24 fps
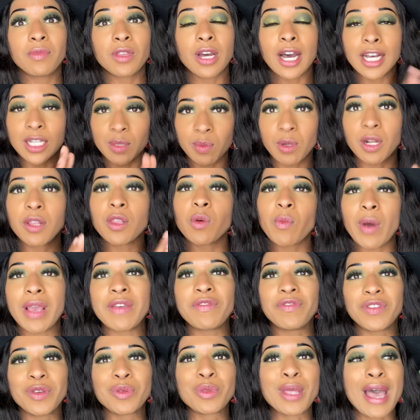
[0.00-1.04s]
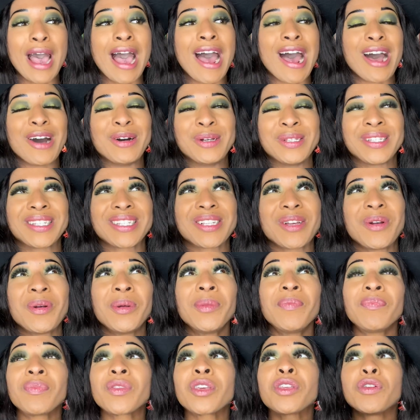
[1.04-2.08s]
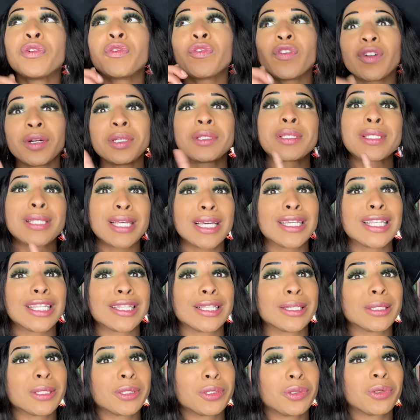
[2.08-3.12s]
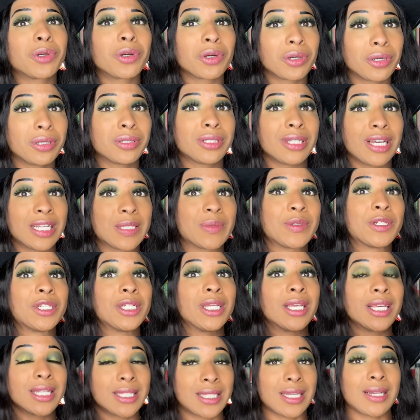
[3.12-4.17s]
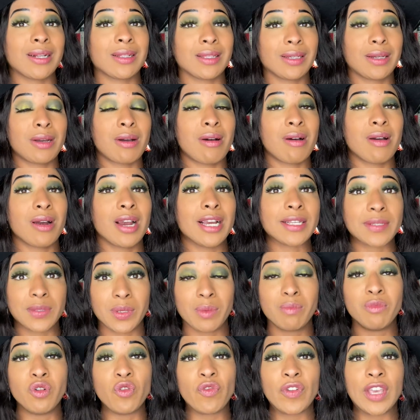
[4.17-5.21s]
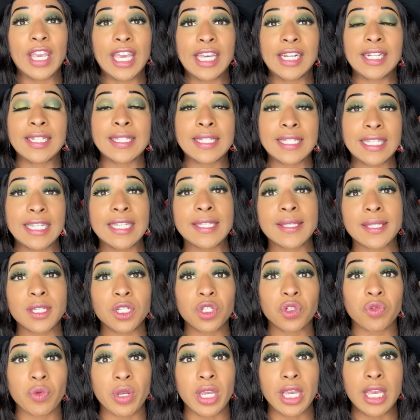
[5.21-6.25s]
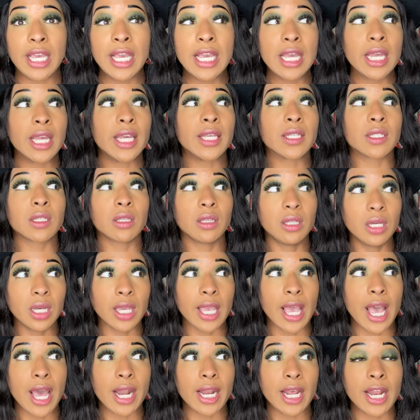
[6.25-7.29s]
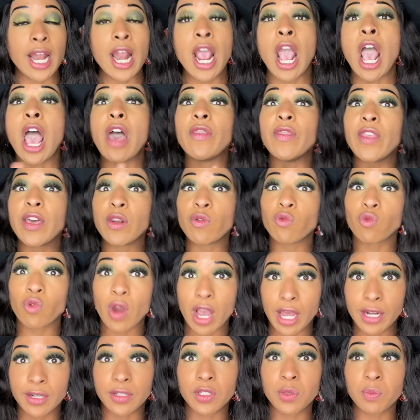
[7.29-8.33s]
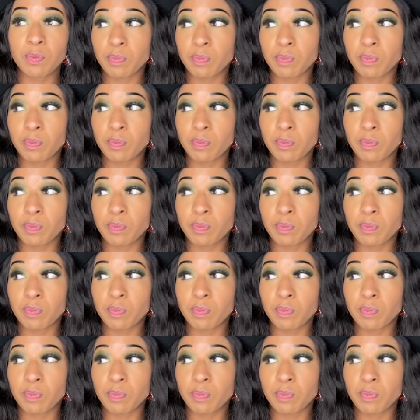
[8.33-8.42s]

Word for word: the husband and the wife viewed the house, the first thing that the little girl does when she gets out of the car as they're moving in and sees the tree is look at it and then run,